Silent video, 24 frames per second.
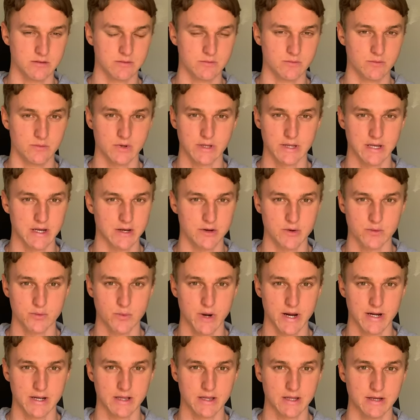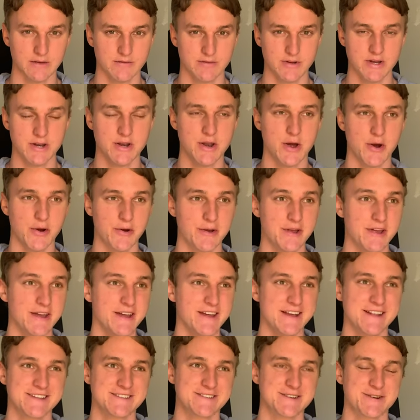really a good way to live, you know.
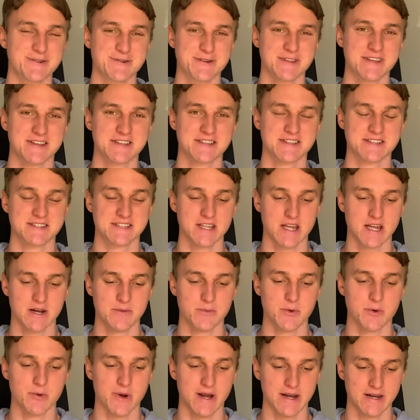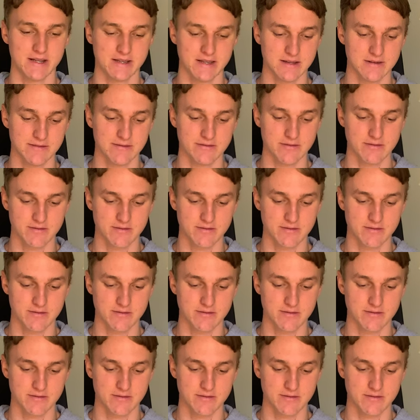It's not really a sustainable way to live.